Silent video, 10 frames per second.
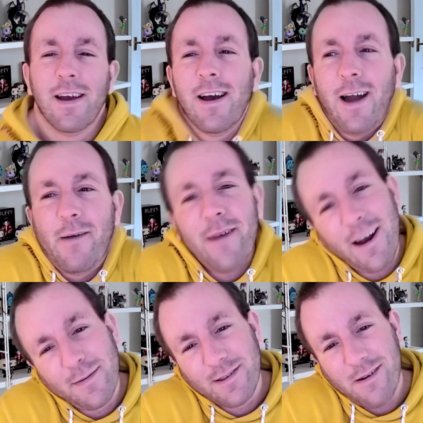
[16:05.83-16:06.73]
Anyway, my
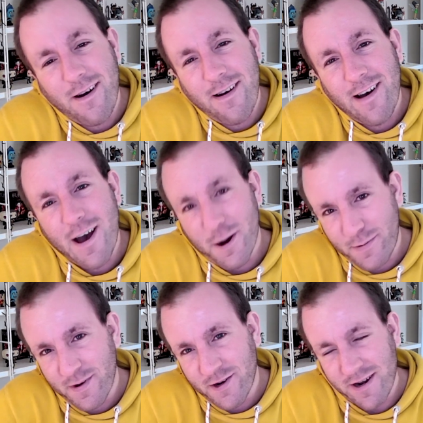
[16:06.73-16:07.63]
name's Scott. I hope you
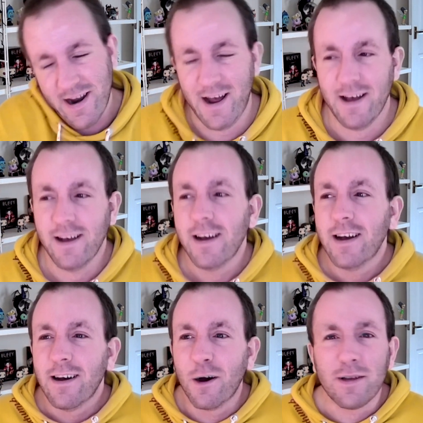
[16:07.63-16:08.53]
enjoyed it.
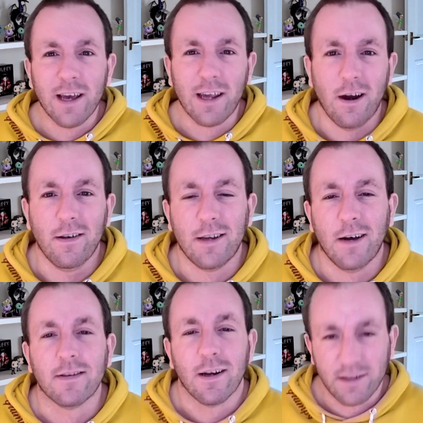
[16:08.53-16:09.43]
Hope you take care of yourselves,
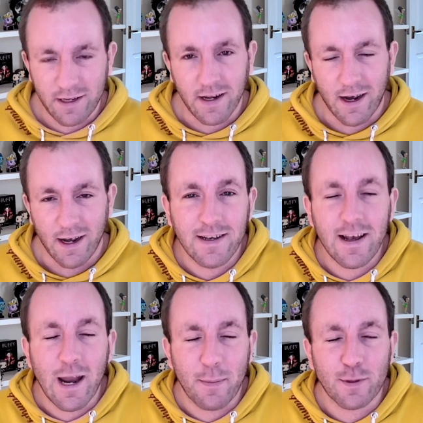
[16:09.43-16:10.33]
and I'll see you guys
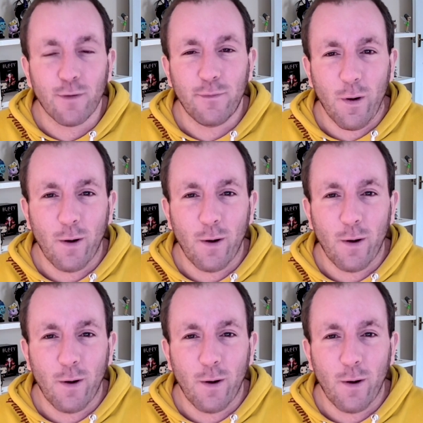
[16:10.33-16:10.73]
in episode 4.